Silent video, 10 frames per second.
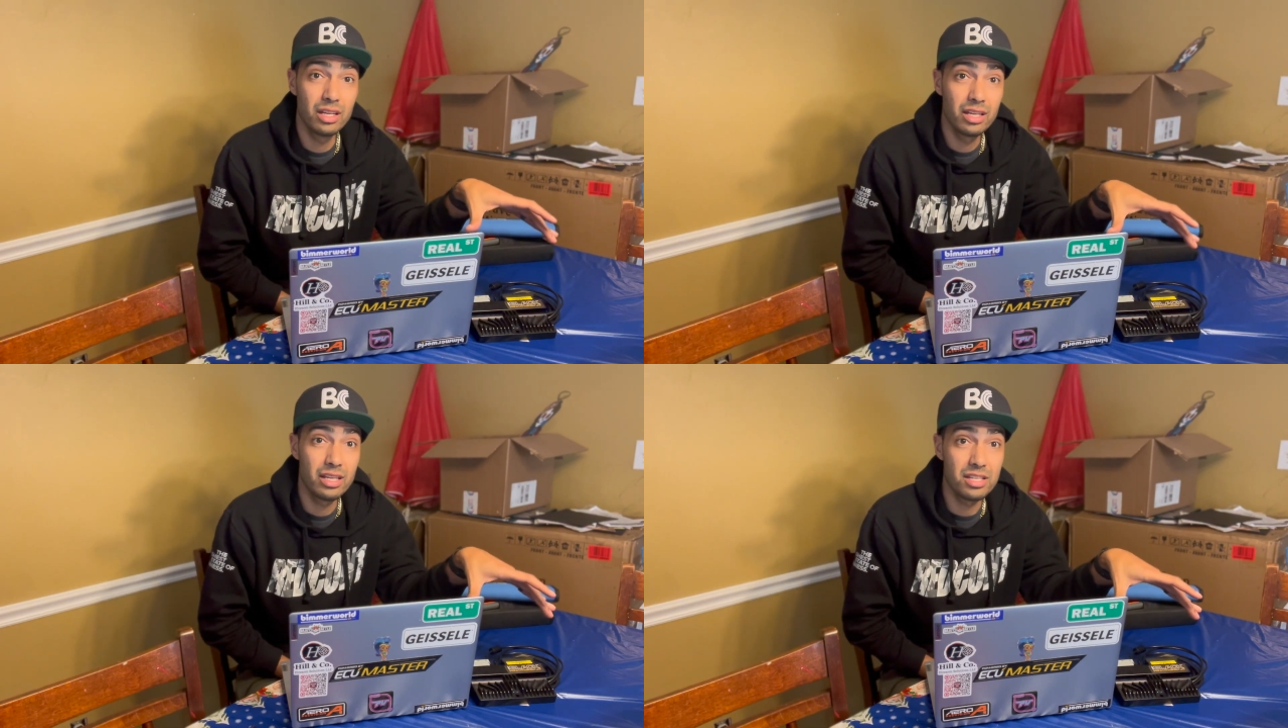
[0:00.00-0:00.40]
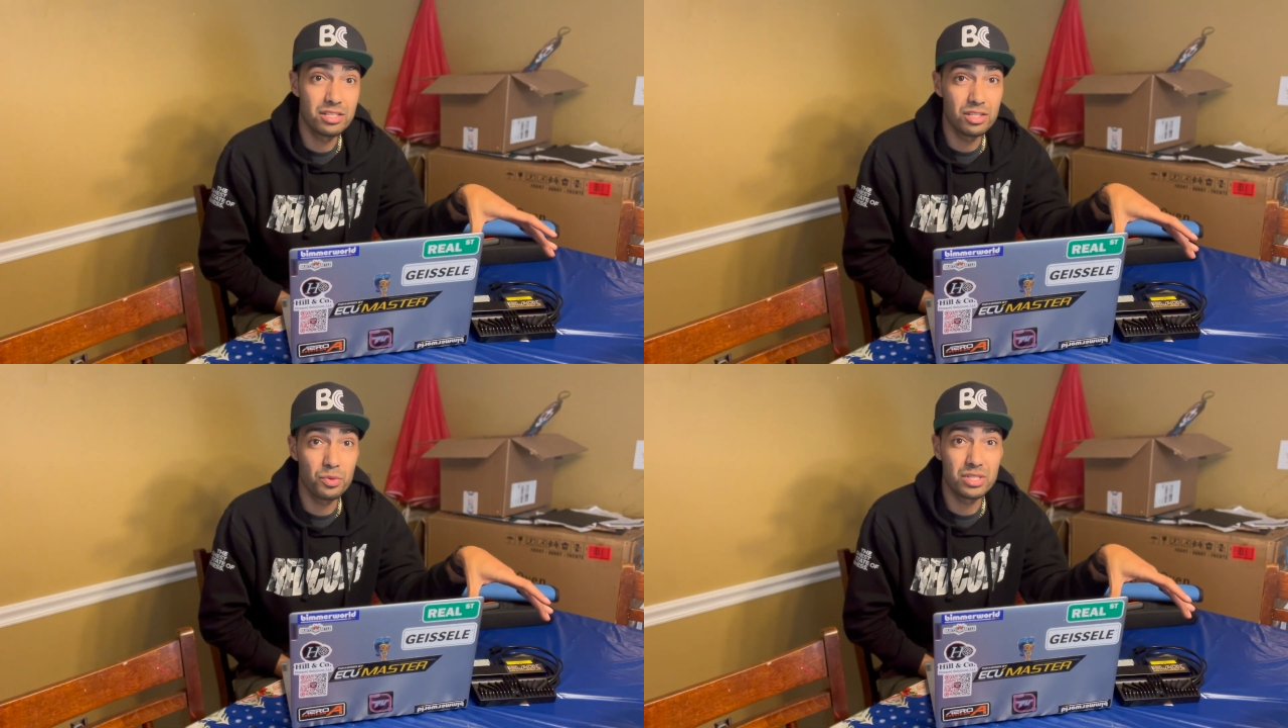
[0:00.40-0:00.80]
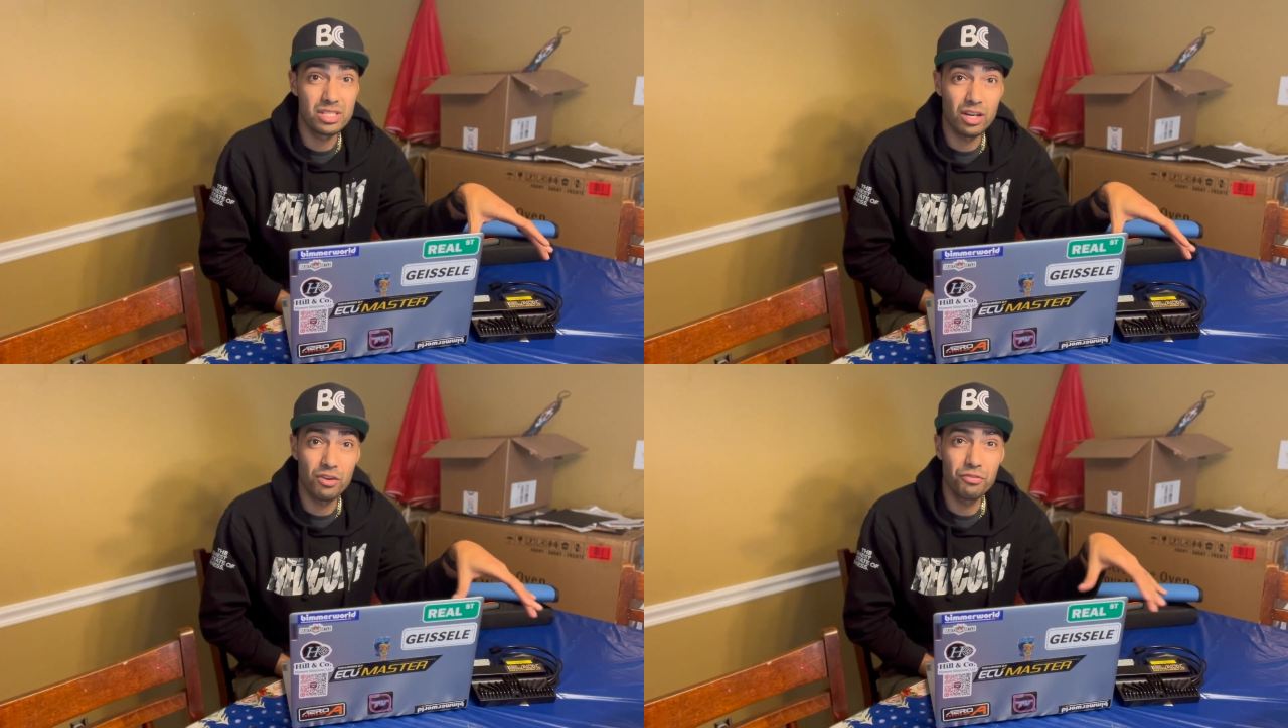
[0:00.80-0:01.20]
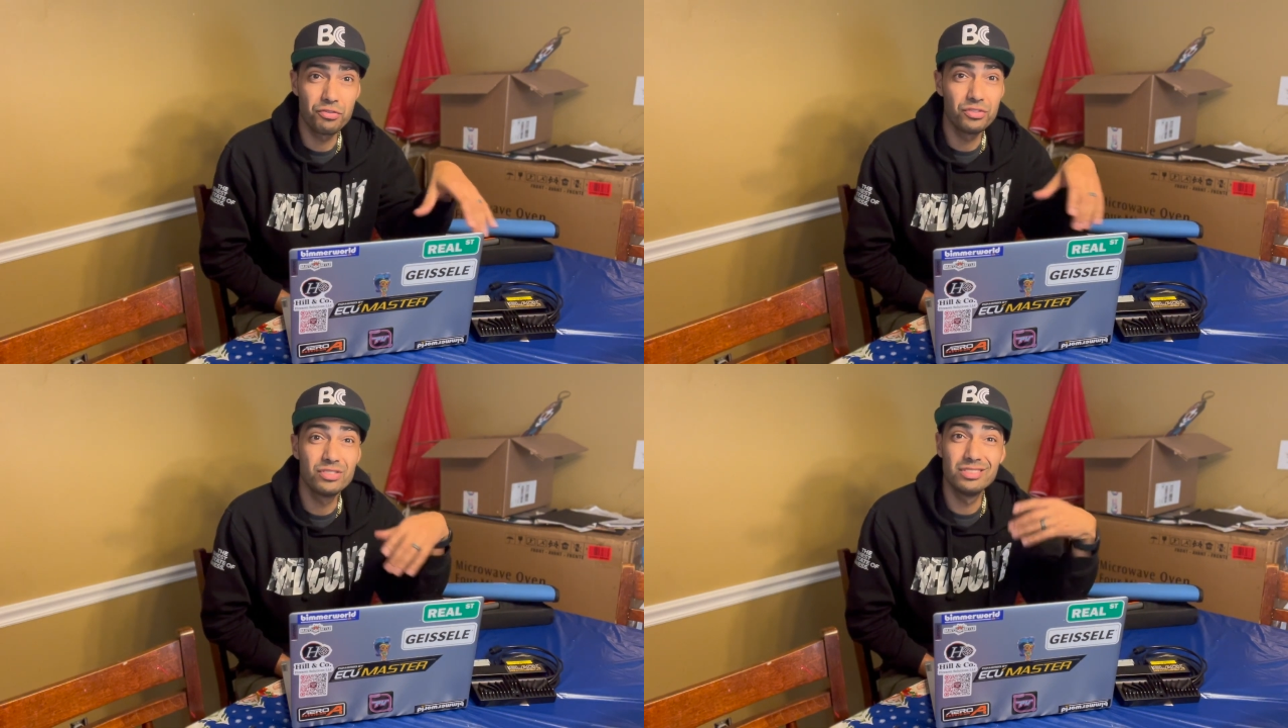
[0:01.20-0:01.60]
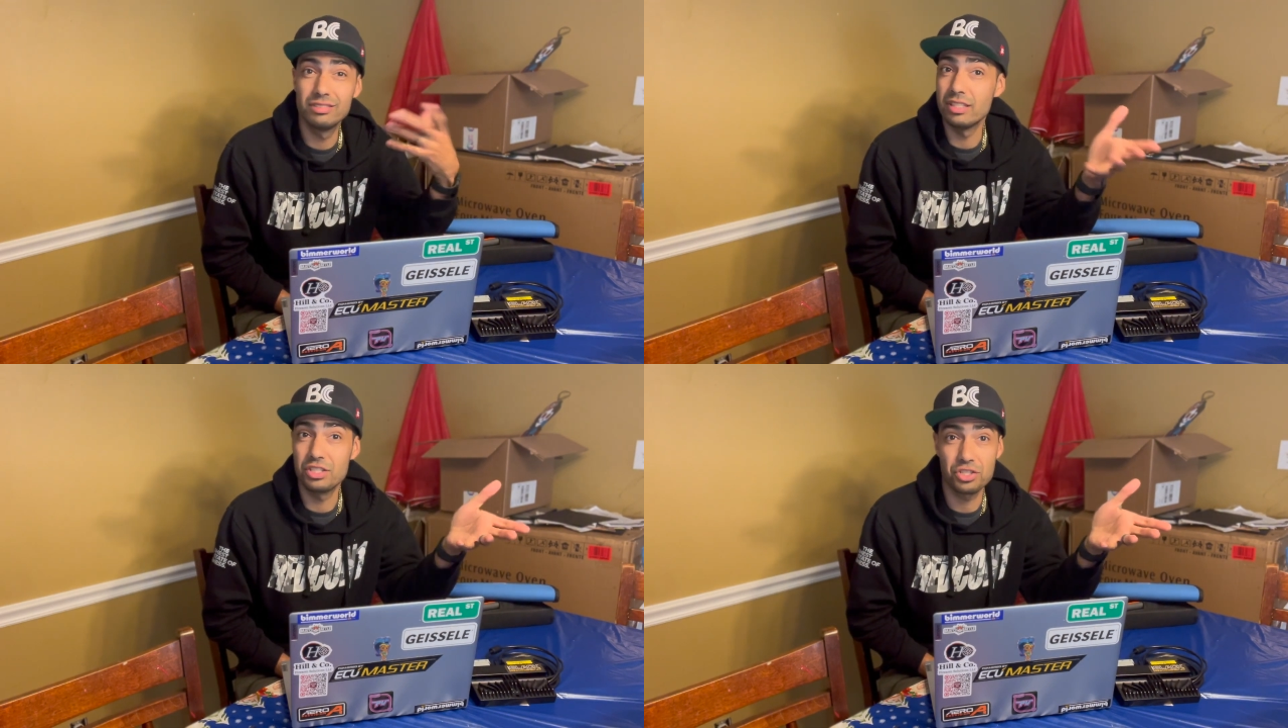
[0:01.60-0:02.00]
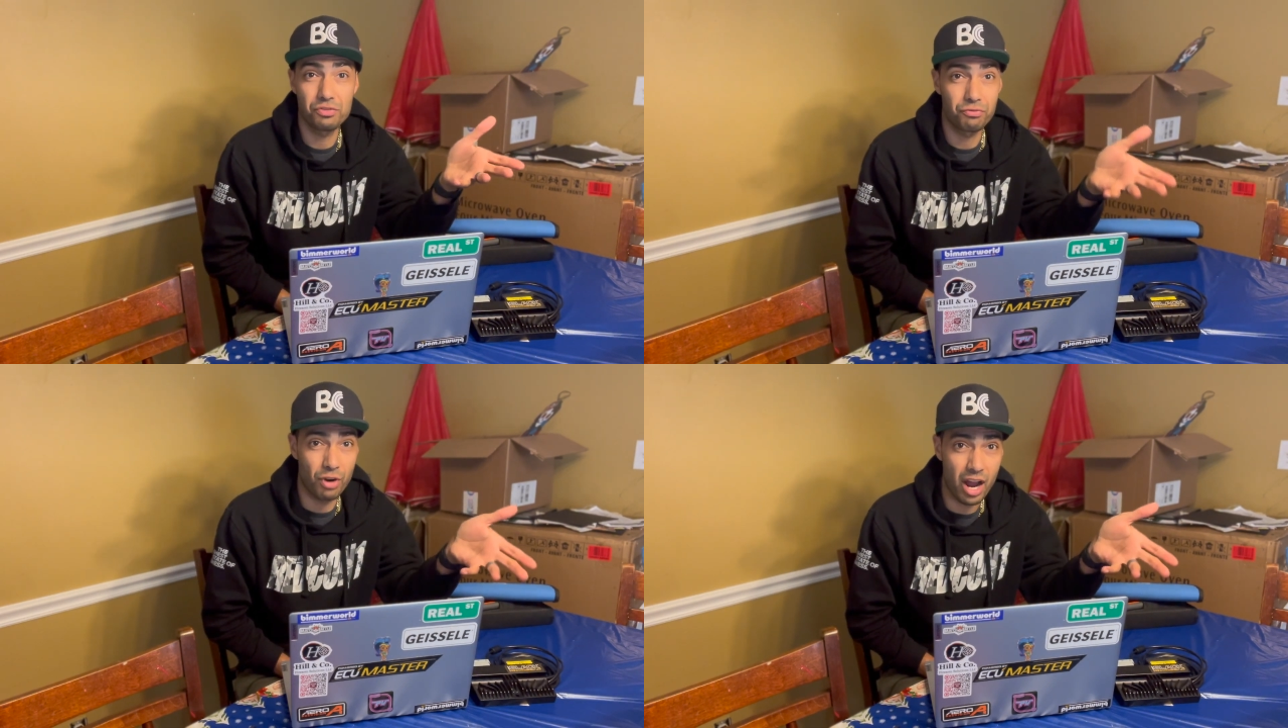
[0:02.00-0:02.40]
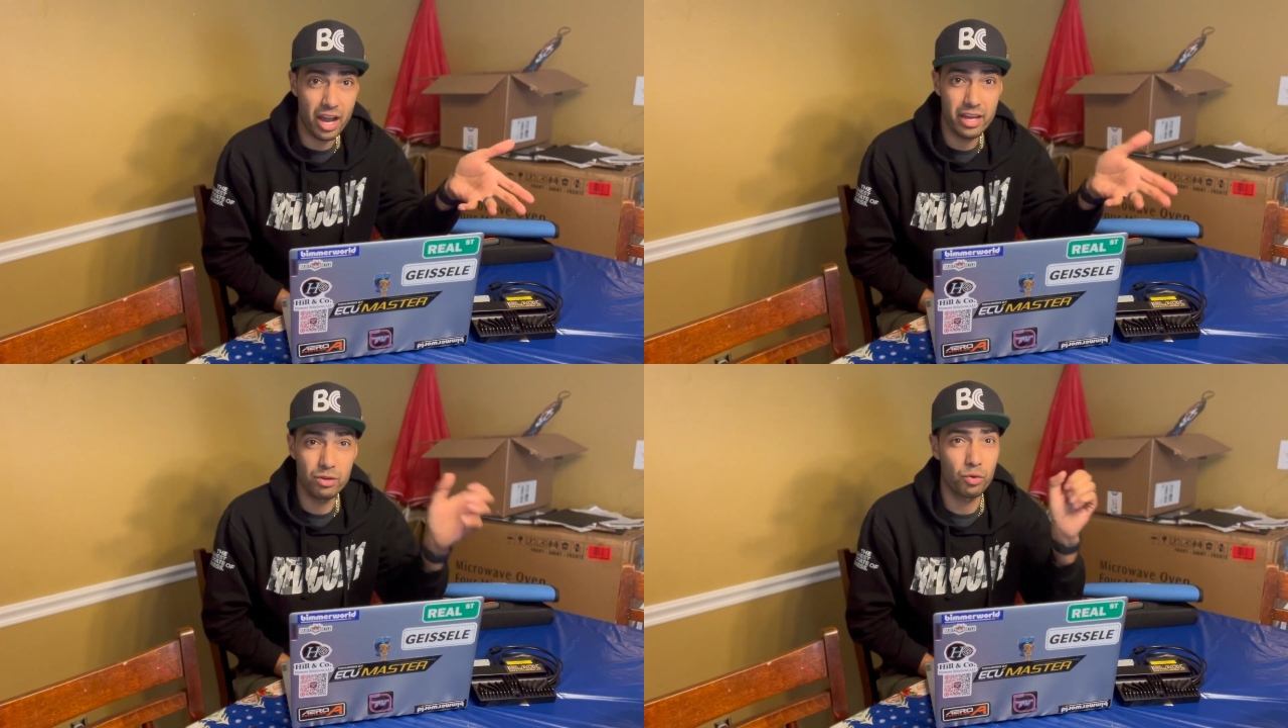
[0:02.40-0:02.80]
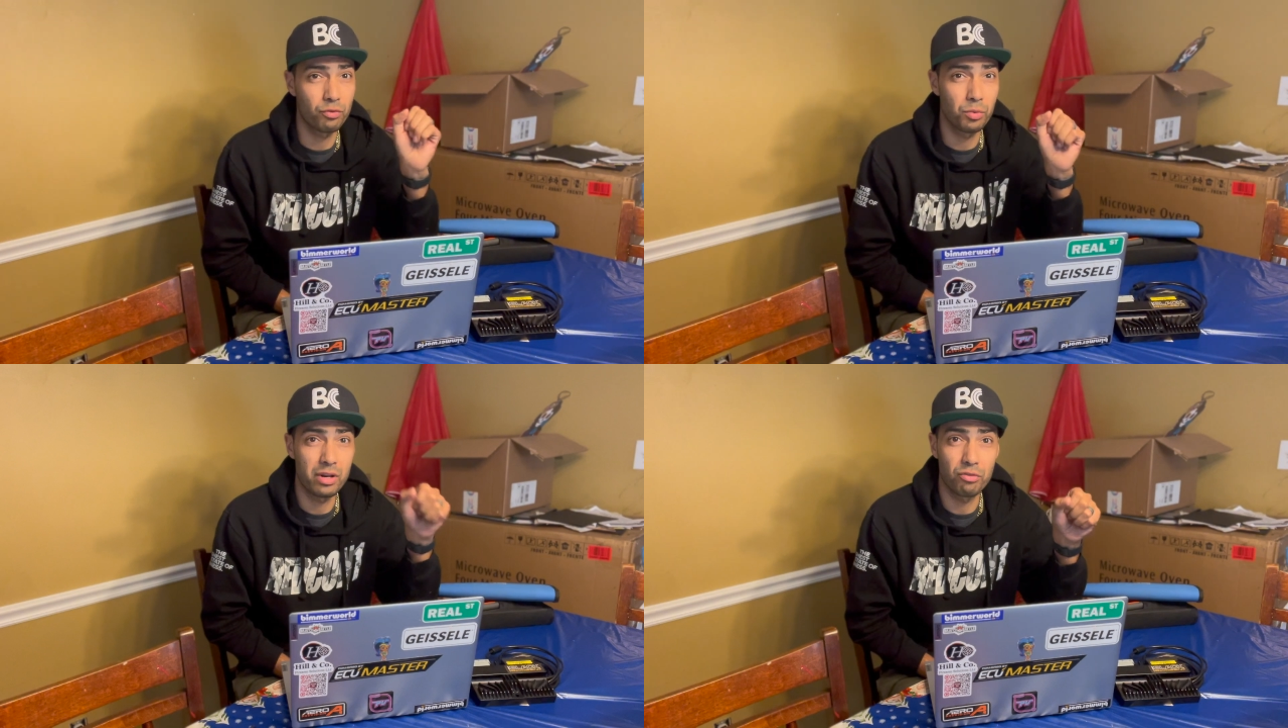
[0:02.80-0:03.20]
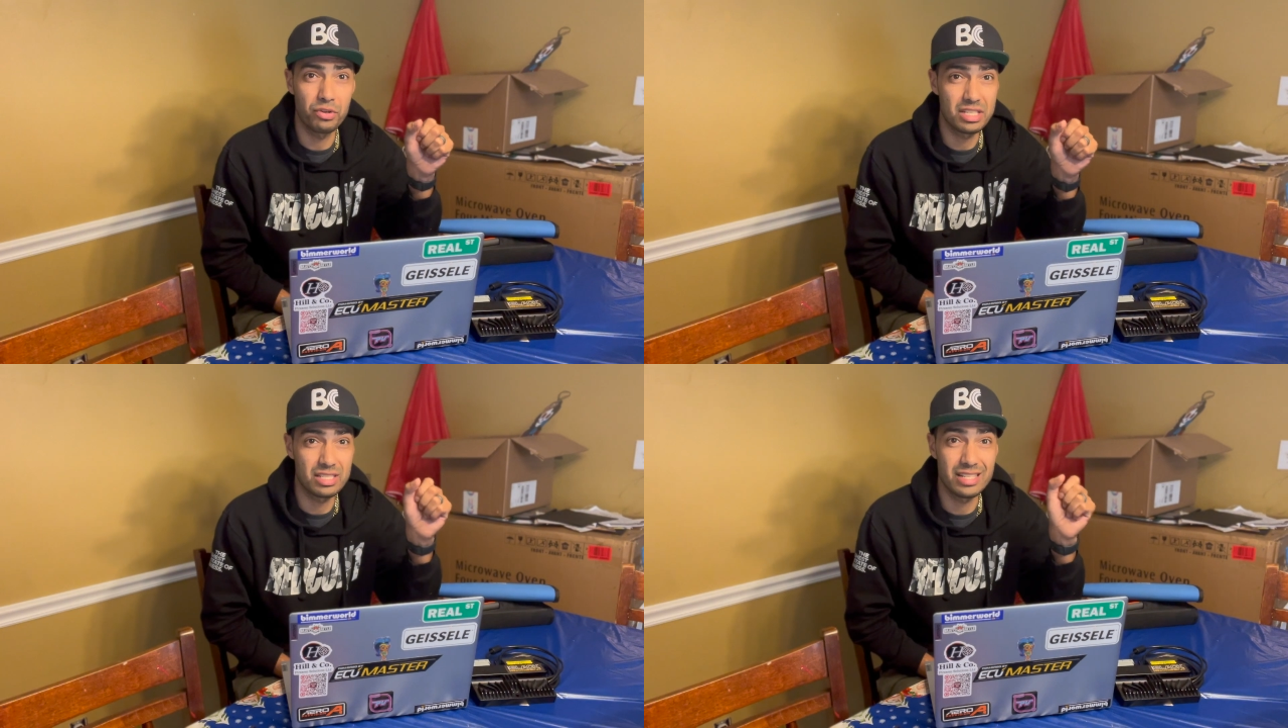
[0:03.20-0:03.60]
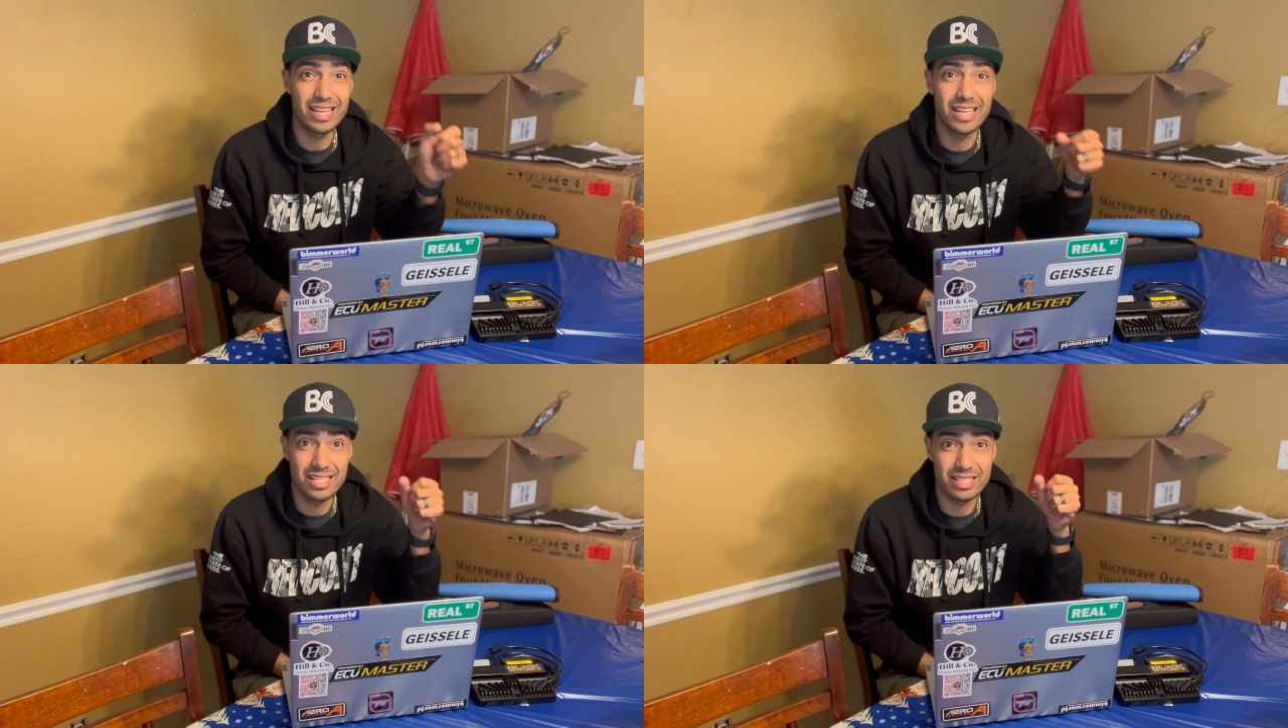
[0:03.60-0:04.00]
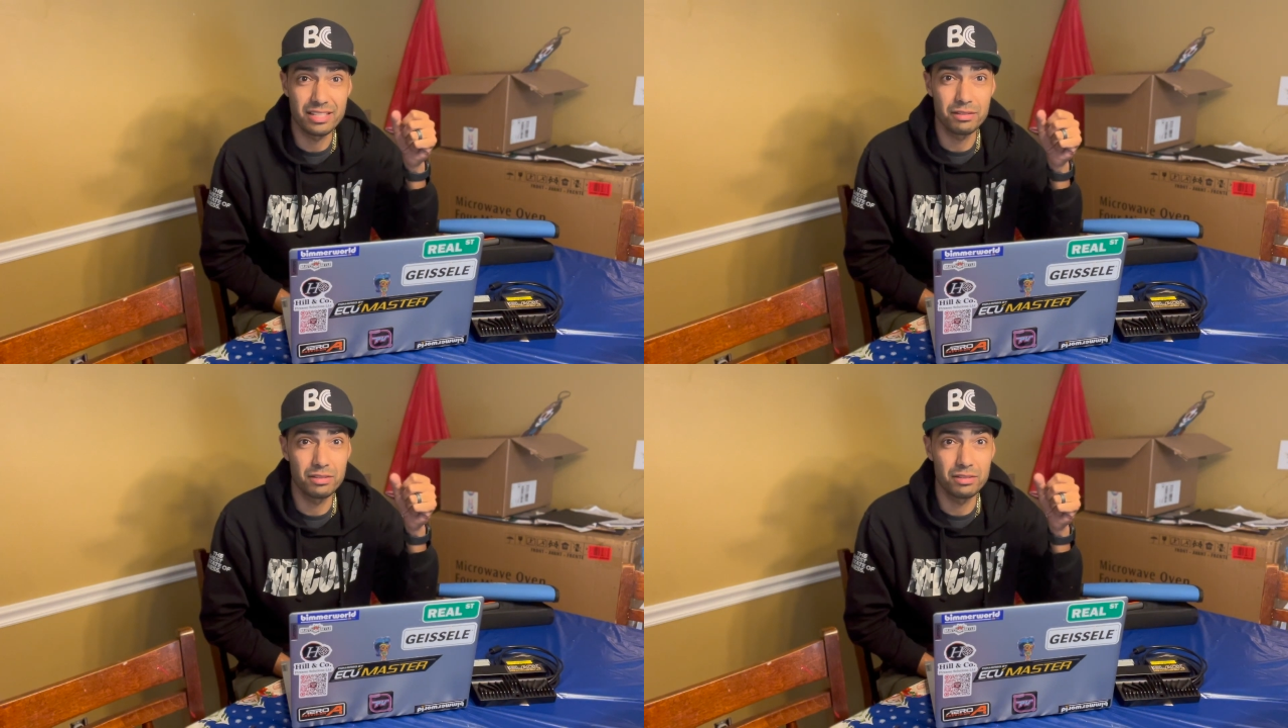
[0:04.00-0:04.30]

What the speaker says: ECU itself is just fried or for whatever reason isn't